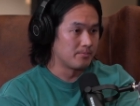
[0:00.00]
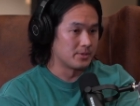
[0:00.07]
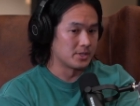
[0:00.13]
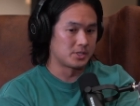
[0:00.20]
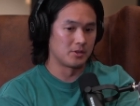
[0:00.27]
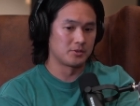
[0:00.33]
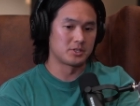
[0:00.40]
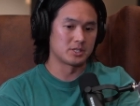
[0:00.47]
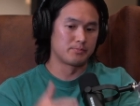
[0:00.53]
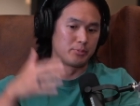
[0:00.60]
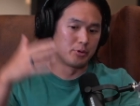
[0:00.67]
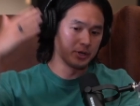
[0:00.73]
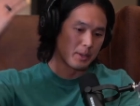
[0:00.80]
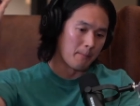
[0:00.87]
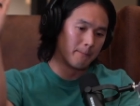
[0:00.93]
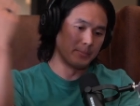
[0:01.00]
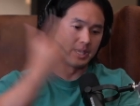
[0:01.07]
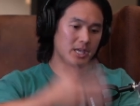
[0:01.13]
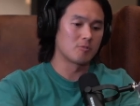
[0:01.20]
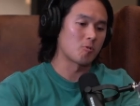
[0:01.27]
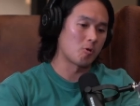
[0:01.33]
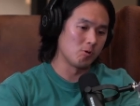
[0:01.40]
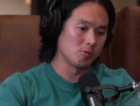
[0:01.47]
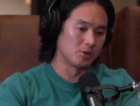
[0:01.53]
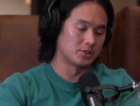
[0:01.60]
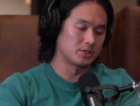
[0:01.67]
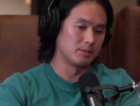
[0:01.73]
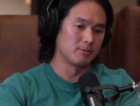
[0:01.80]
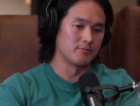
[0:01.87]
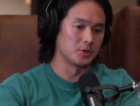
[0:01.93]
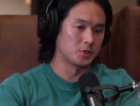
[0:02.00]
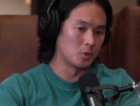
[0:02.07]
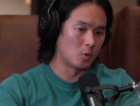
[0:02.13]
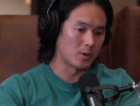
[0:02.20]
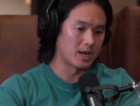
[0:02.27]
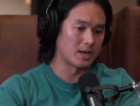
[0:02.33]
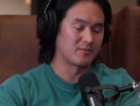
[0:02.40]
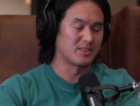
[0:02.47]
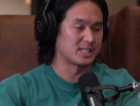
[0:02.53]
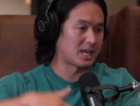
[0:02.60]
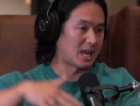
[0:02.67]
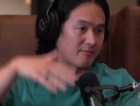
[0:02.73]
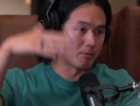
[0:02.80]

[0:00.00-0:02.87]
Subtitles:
It's not just putting BRoll on top of your talking head for the sake of